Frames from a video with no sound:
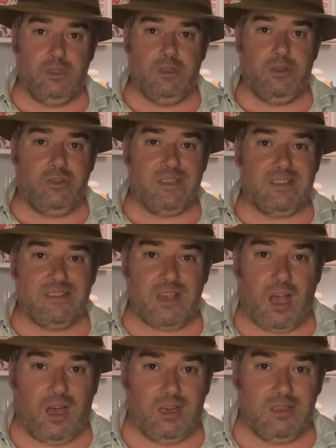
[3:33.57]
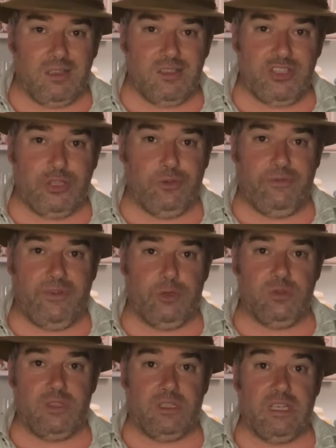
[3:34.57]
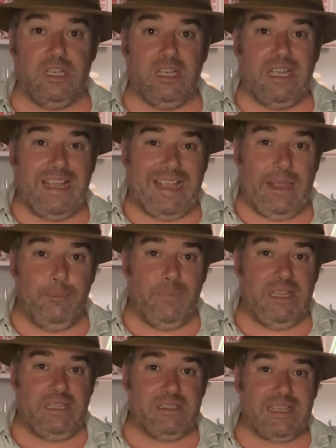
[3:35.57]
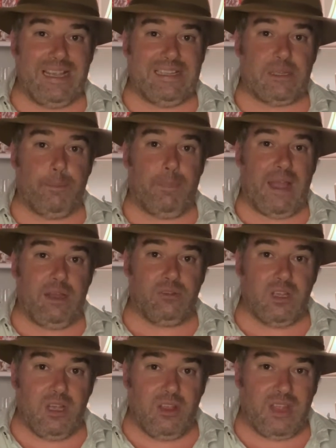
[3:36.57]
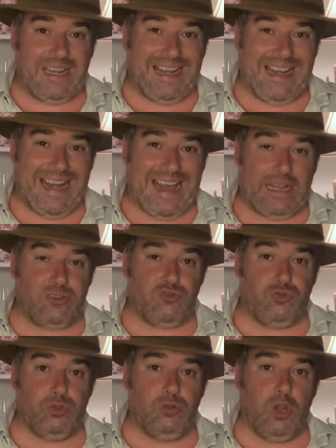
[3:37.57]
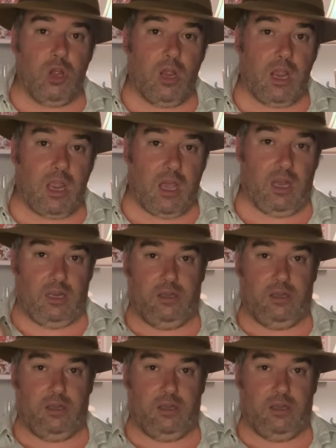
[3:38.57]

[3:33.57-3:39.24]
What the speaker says: This is unchill filtered. It means it's about the natural colour.